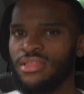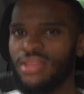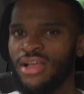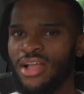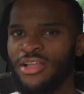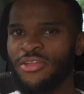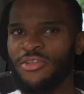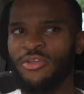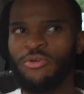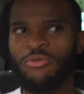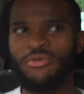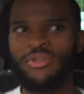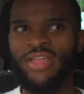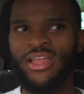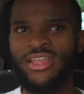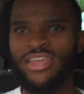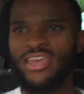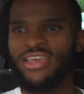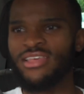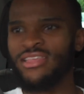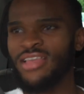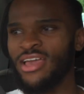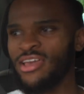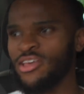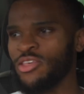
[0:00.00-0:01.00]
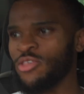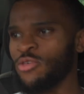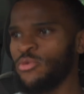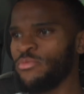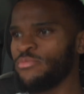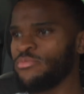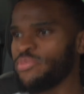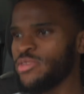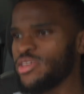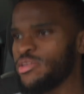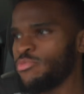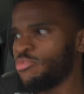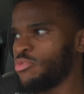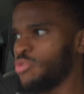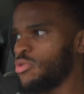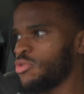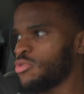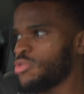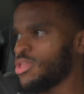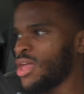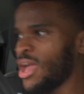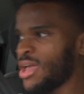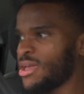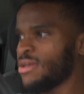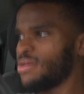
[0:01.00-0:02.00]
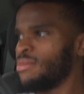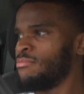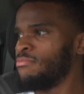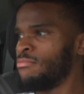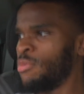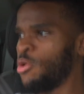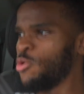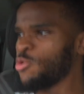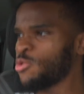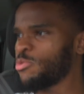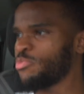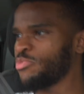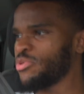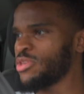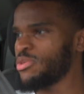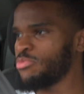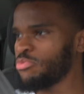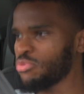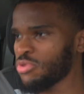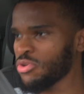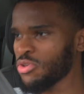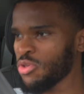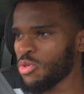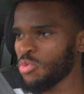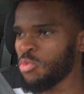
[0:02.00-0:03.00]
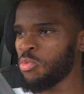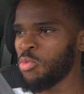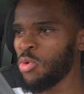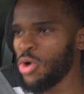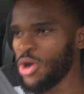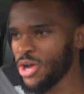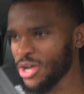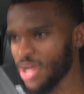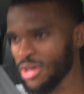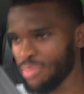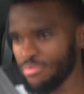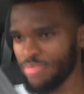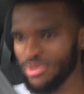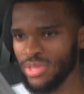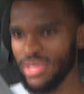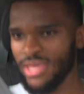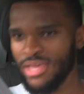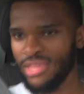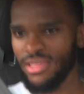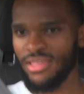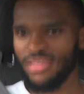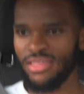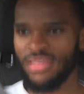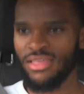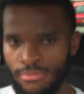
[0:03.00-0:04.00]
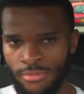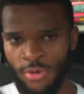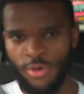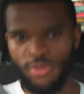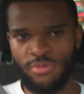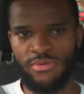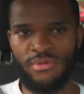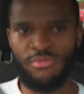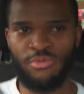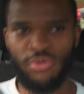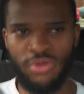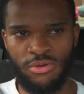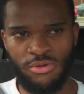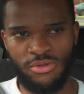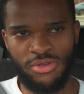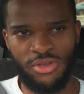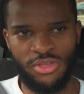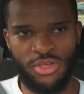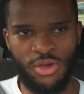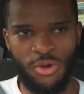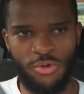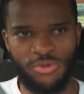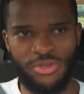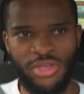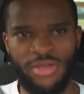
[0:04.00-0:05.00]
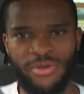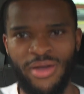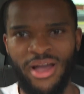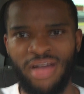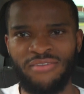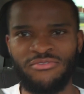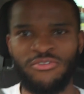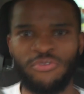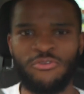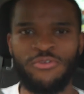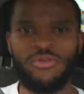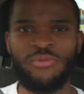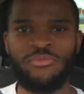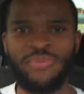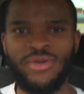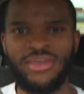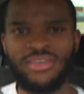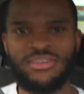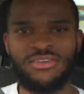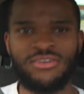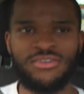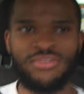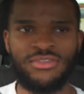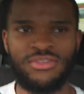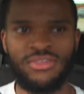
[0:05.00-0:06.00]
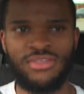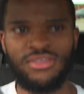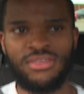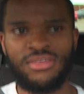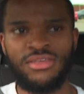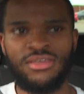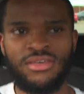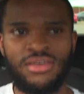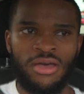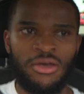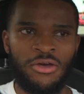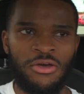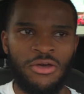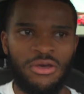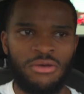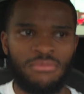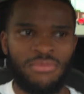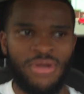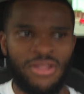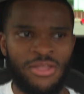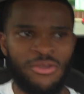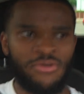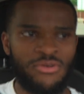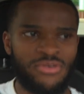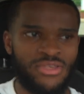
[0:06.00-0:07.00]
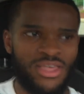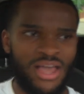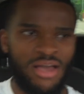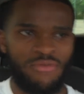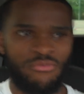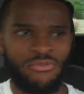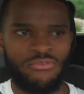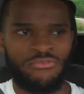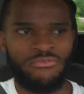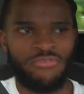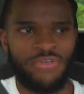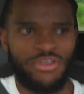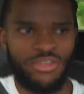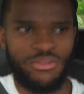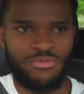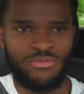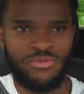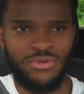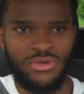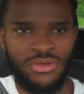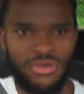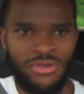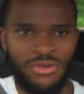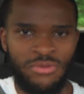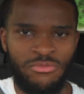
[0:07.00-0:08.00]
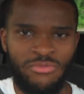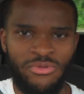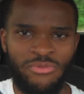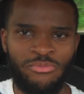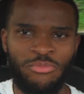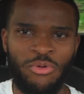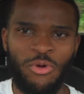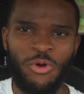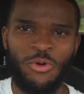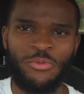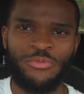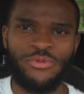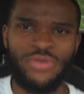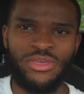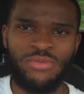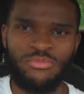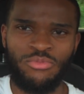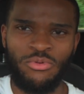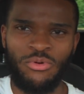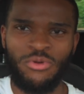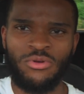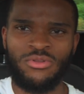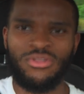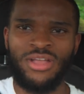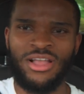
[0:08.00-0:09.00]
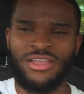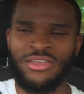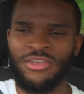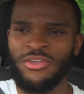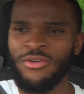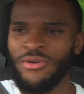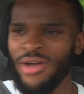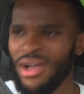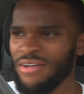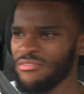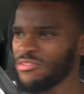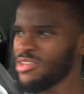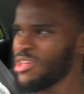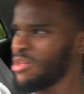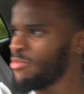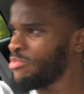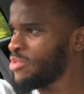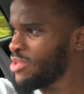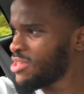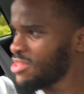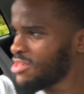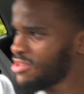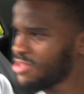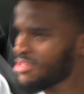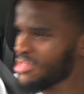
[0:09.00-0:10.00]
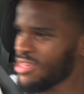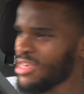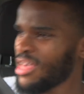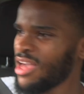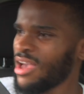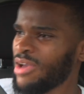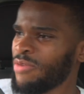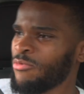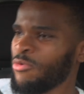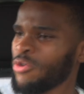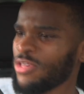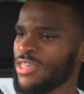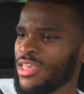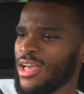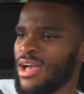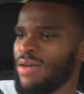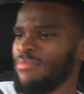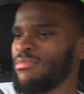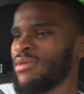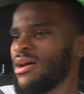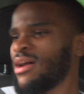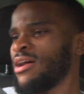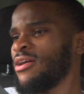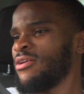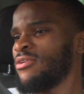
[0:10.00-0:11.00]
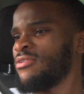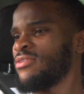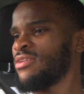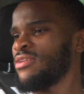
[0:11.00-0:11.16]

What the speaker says: I don't know what that is. Like some people, like most people, they're just worker bees. Most people do what they're told. They don't have their own opinions. I noticed that with with poor people. Like they don't have any opinions. It's like, what's that about?